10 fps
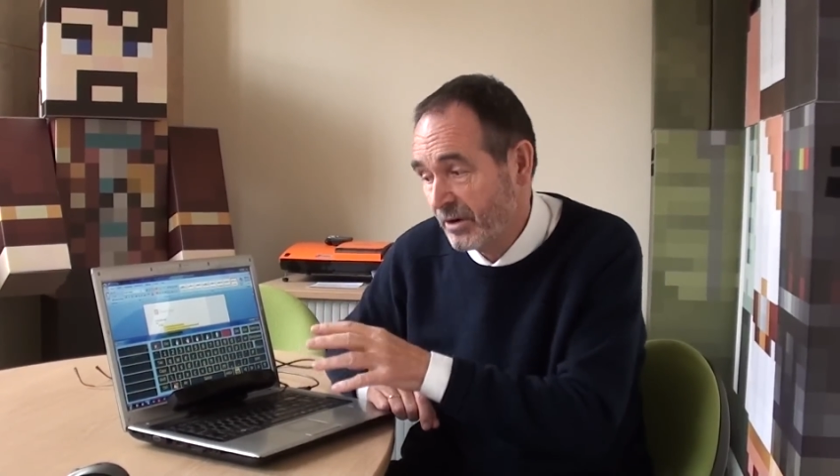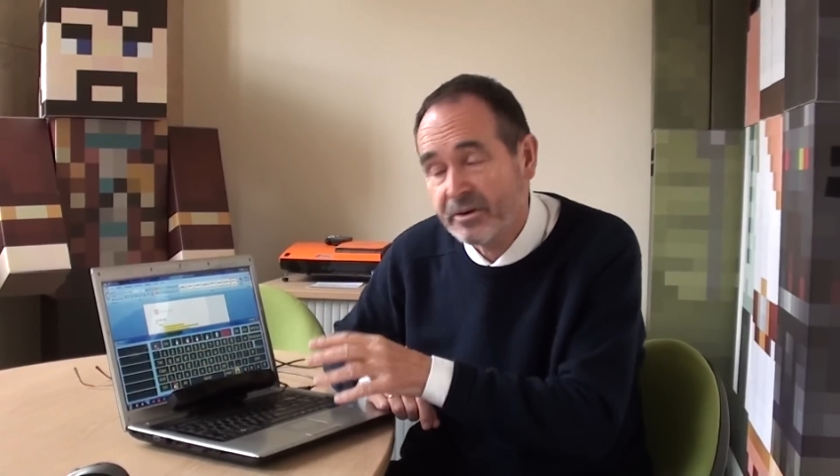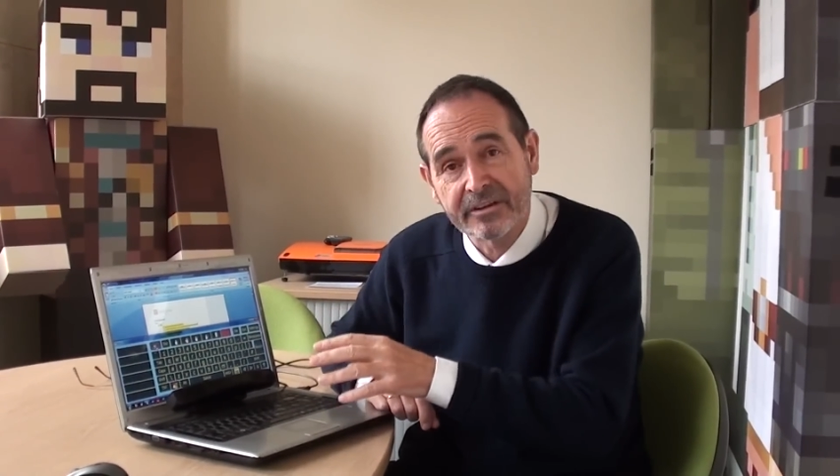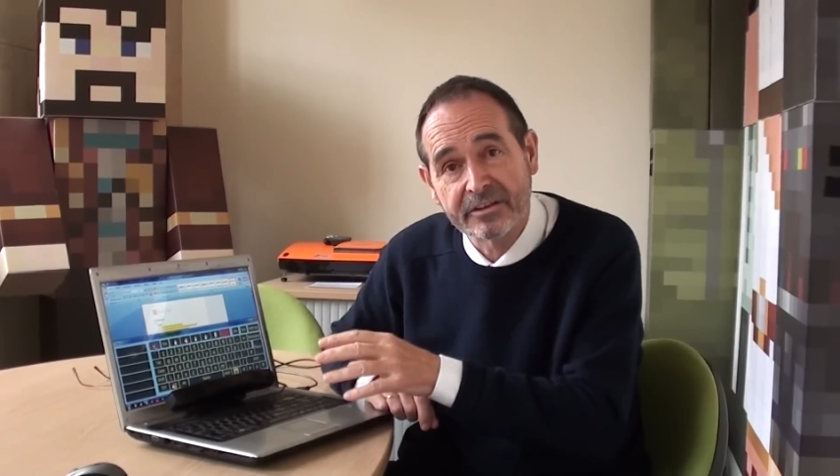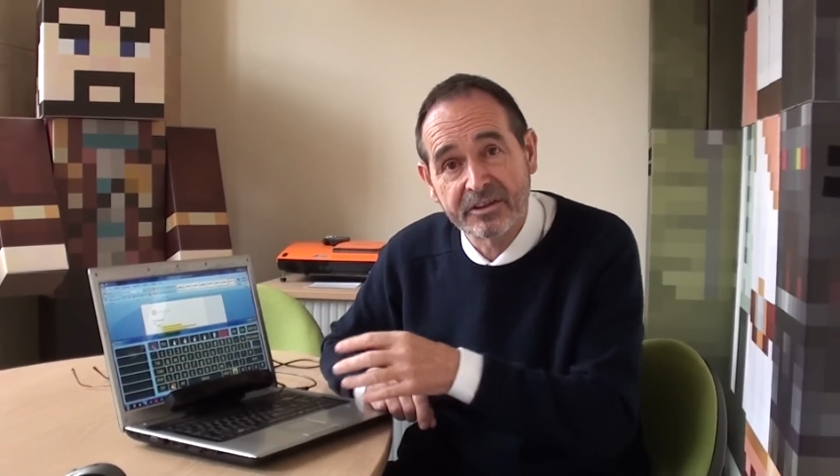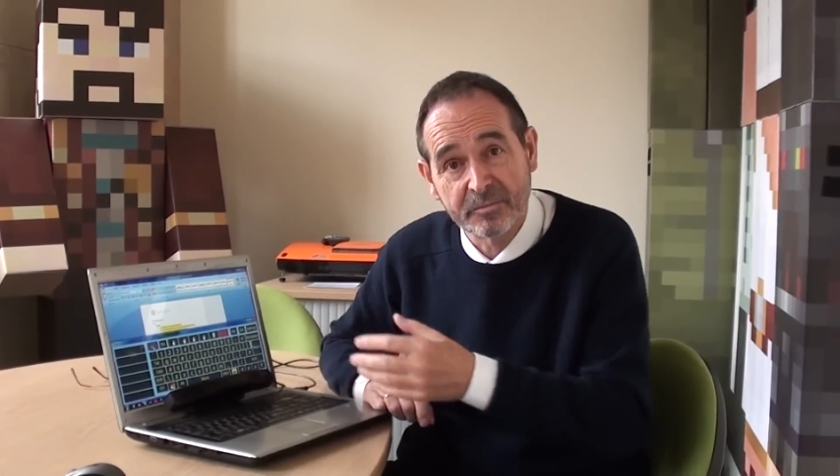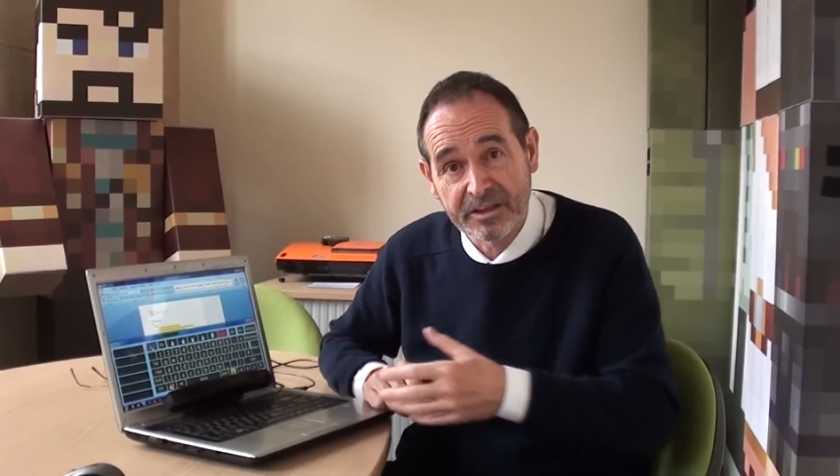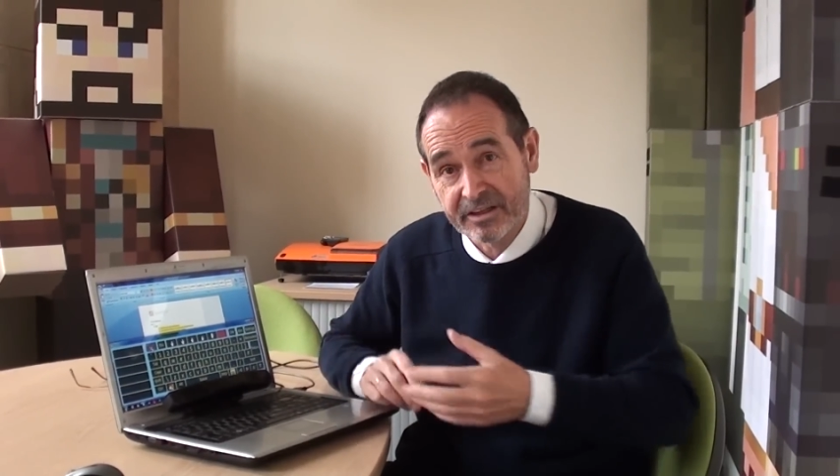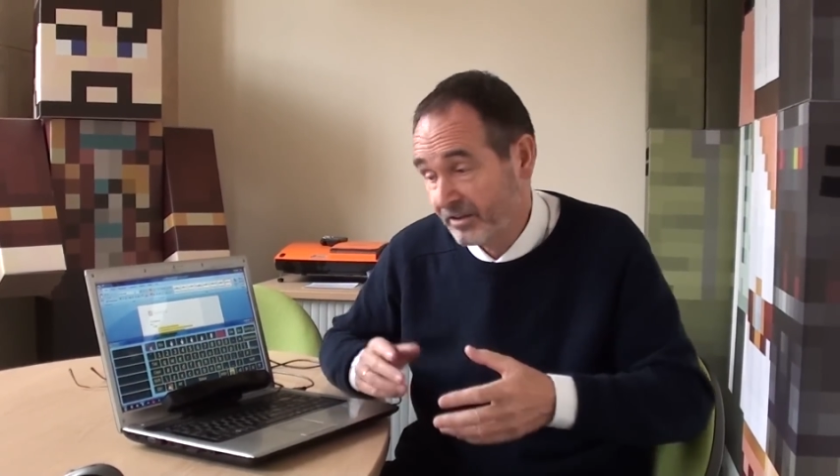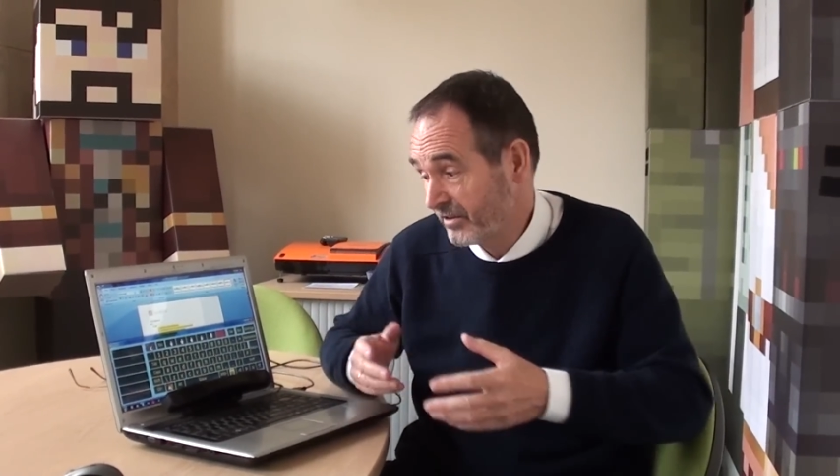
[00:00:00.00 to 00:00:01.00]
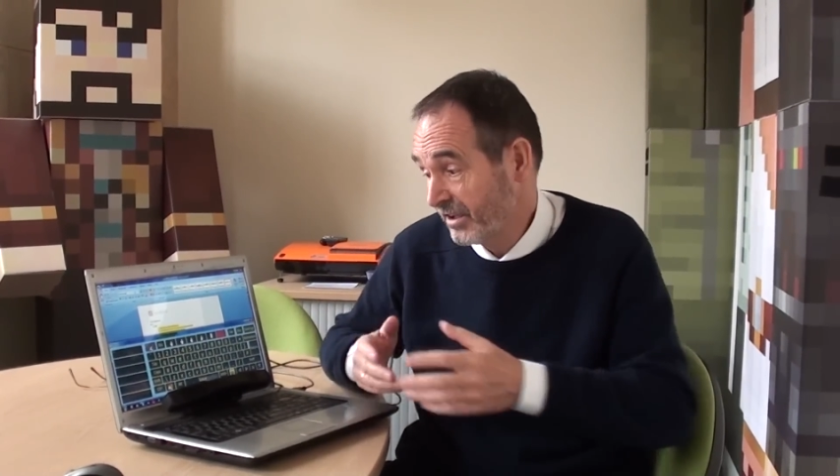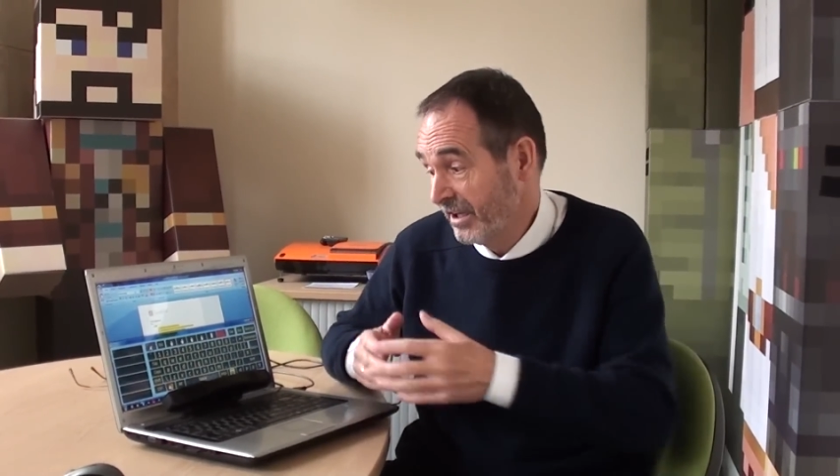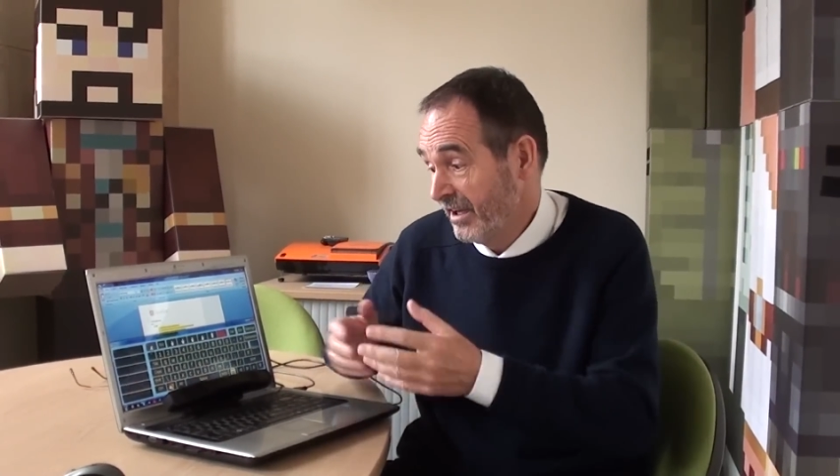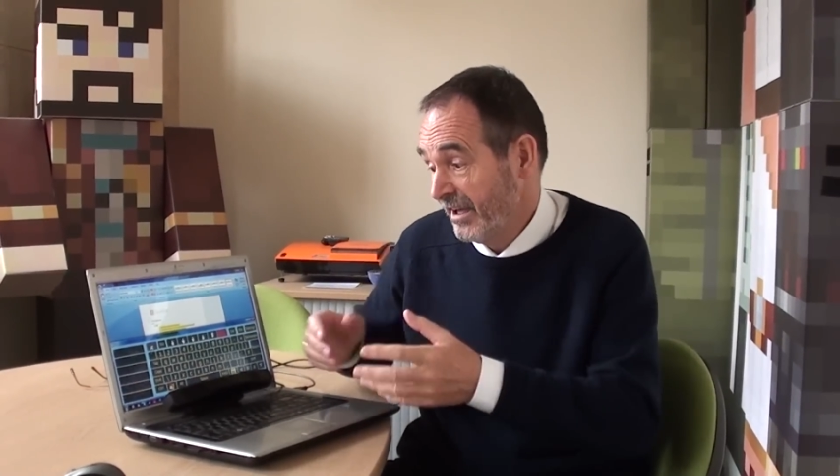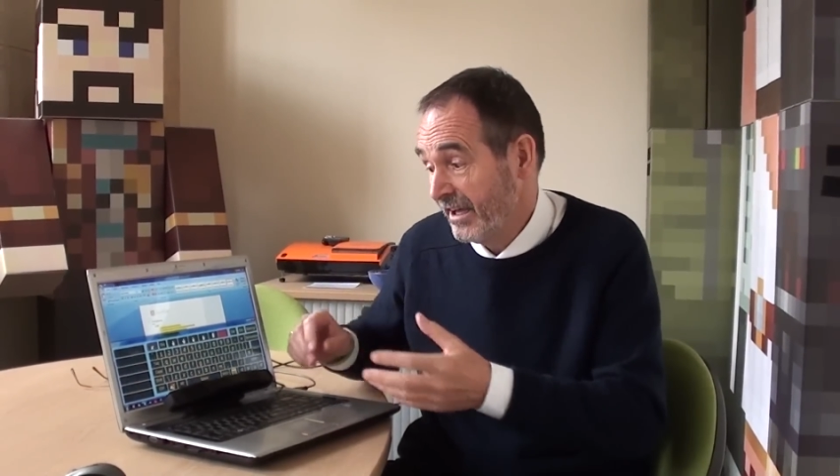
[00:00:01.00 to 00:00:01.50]
showing this is
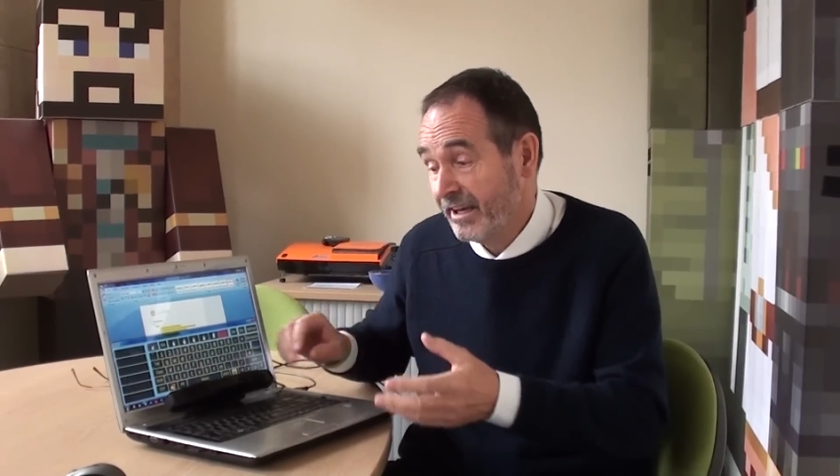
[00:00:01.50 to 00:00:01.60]
because